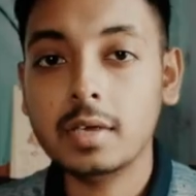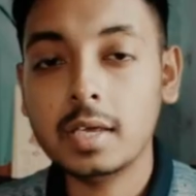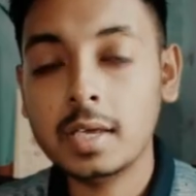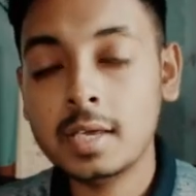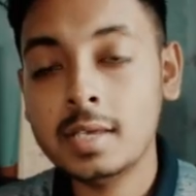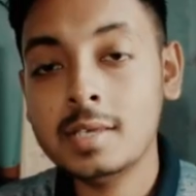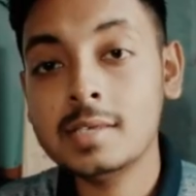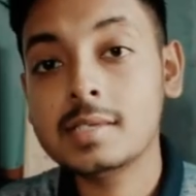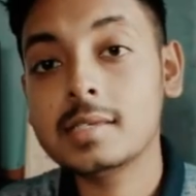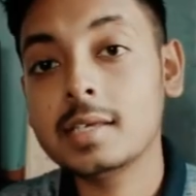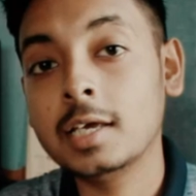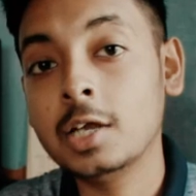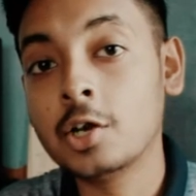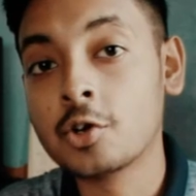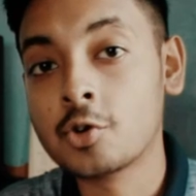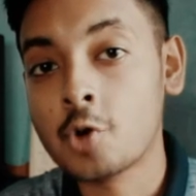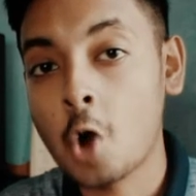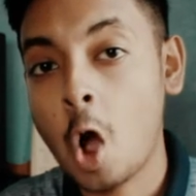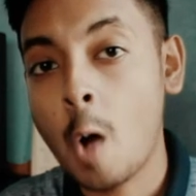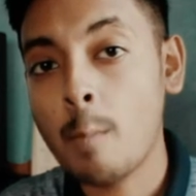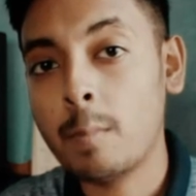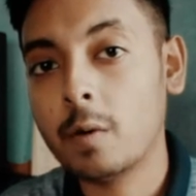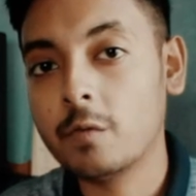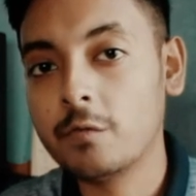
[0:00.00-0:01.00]
is in
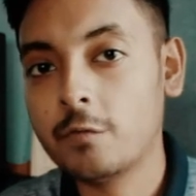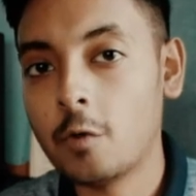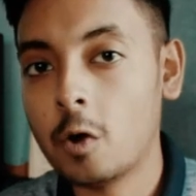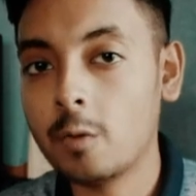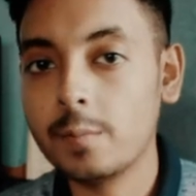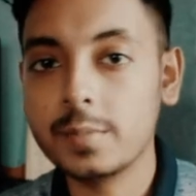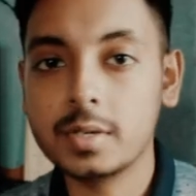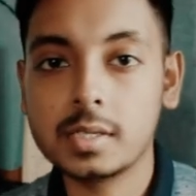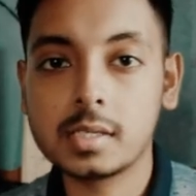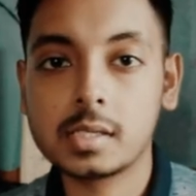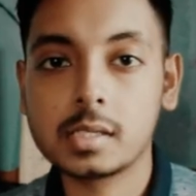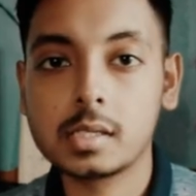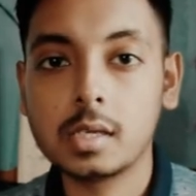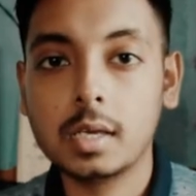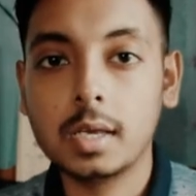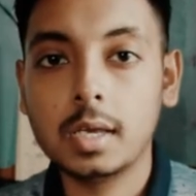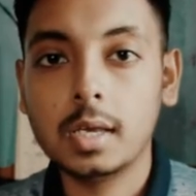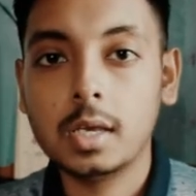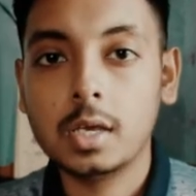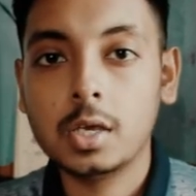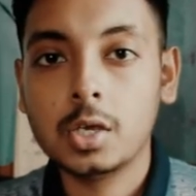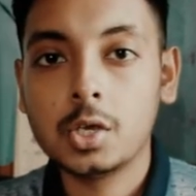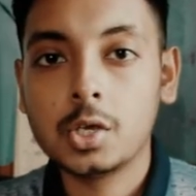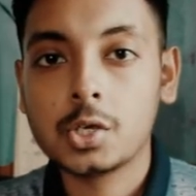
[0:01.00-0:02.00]
RAW performance.
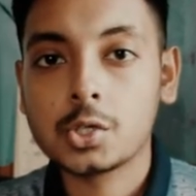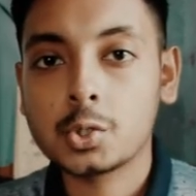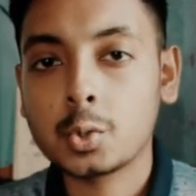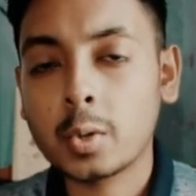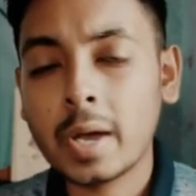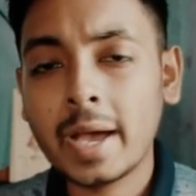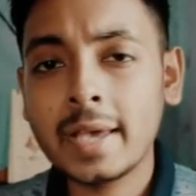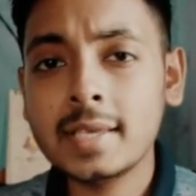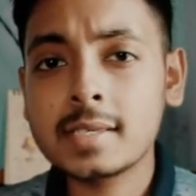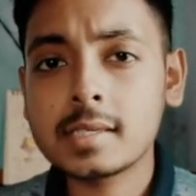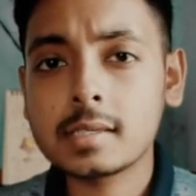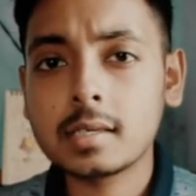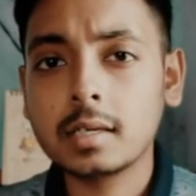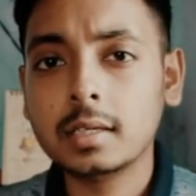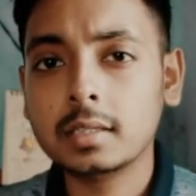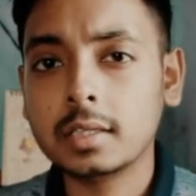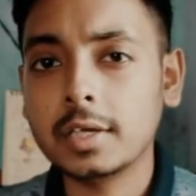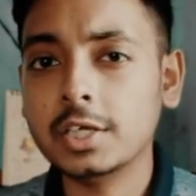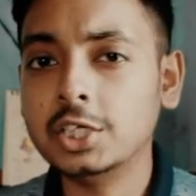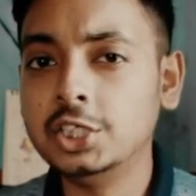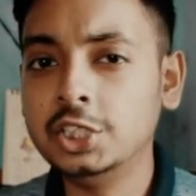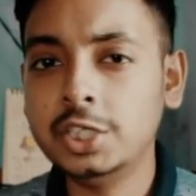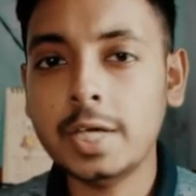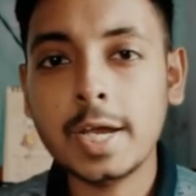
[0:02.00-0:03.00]
So guys,
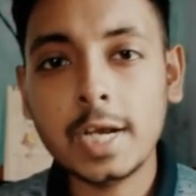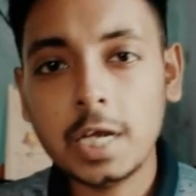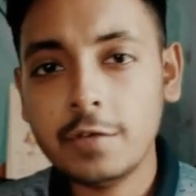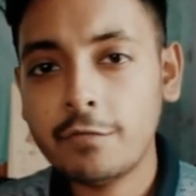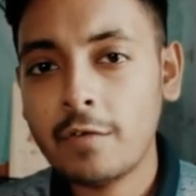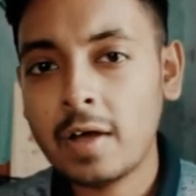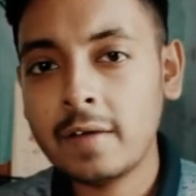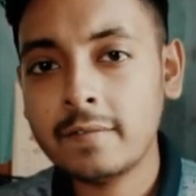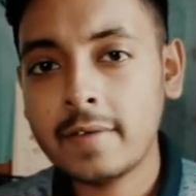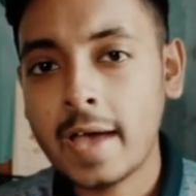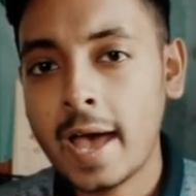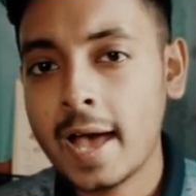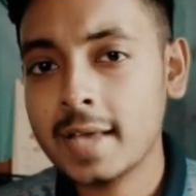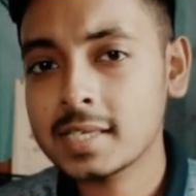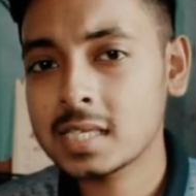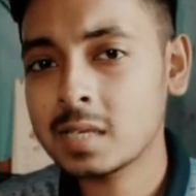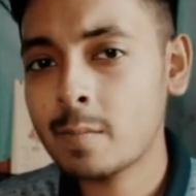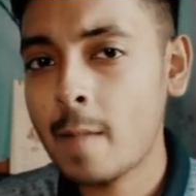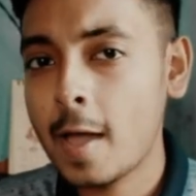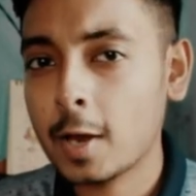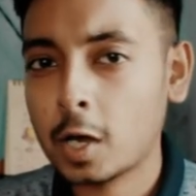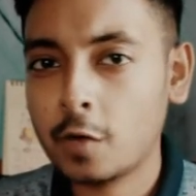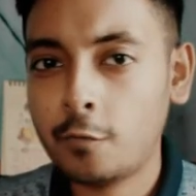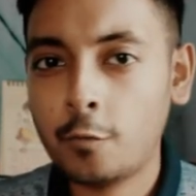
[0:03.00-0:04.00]
the G85 has a
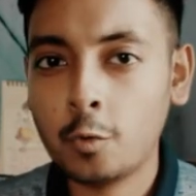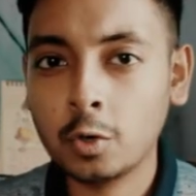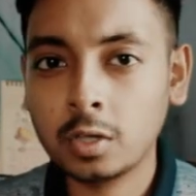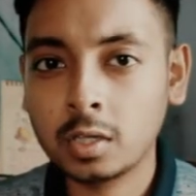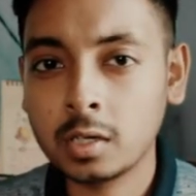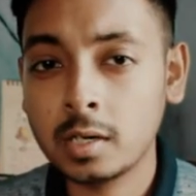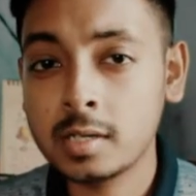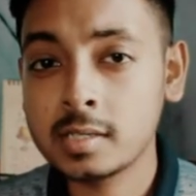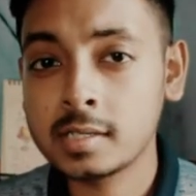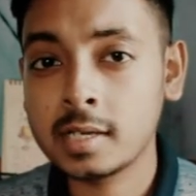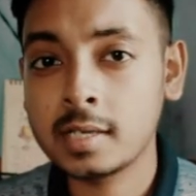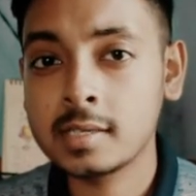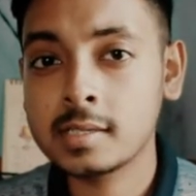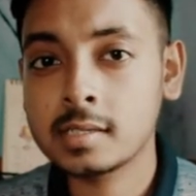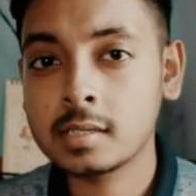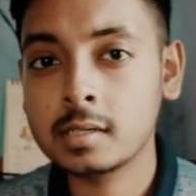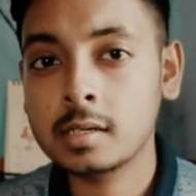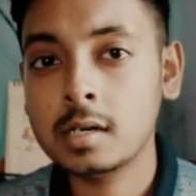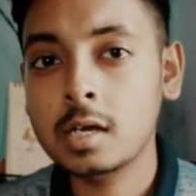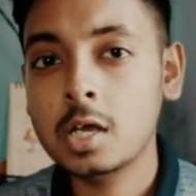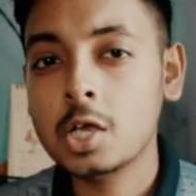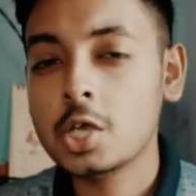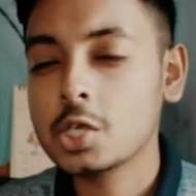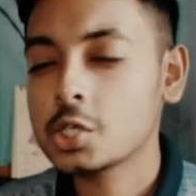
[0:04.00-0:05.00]
Micro Four Thirds
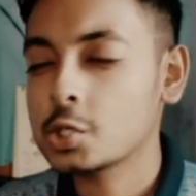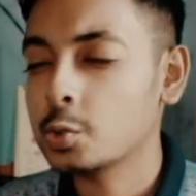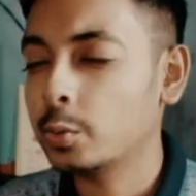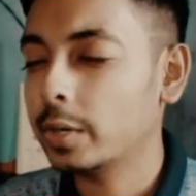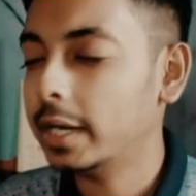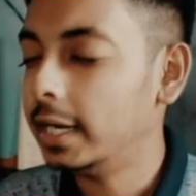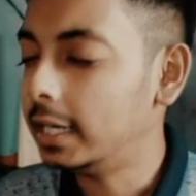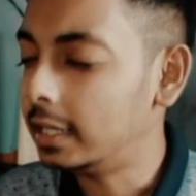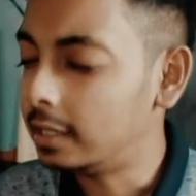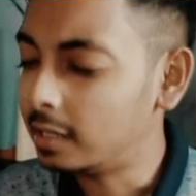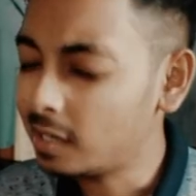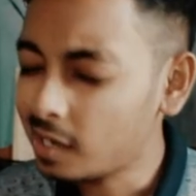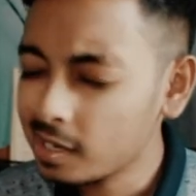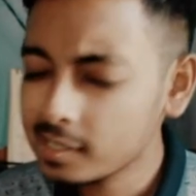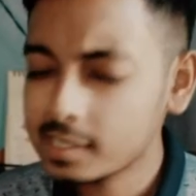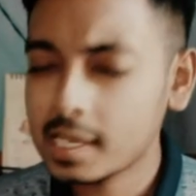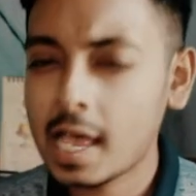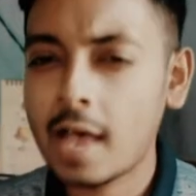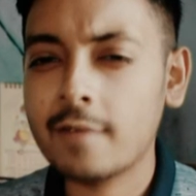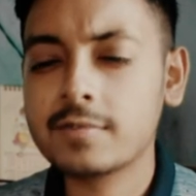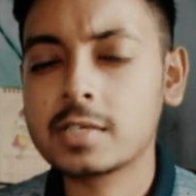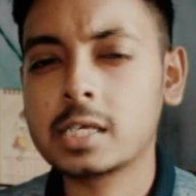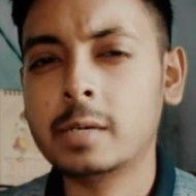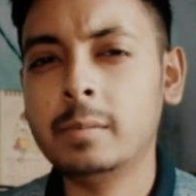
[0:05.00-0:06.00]
sensor, so it does
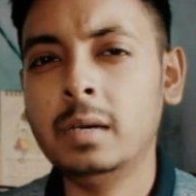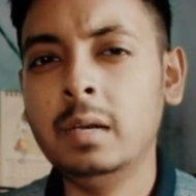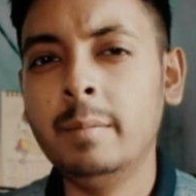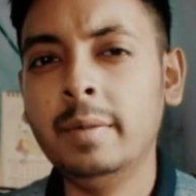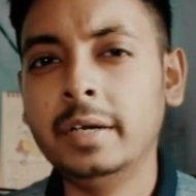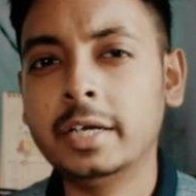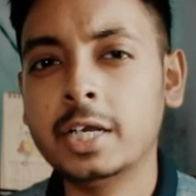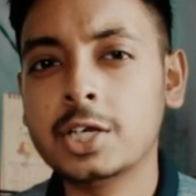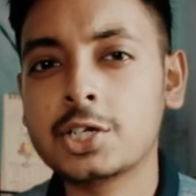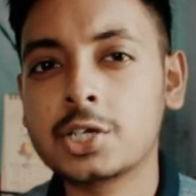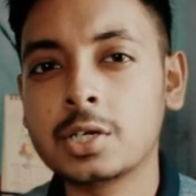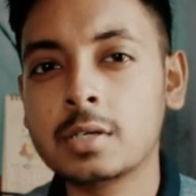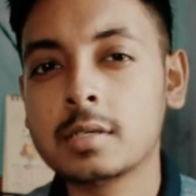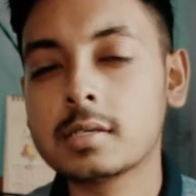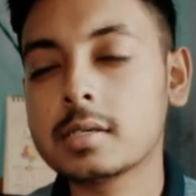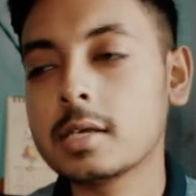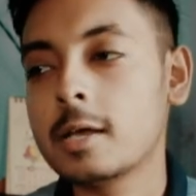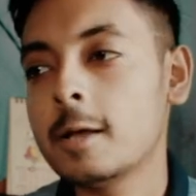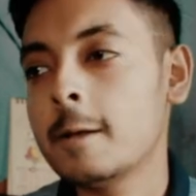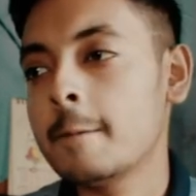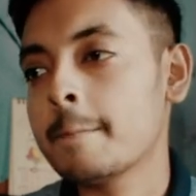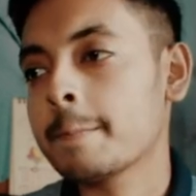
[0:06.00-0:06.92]
have some limitations.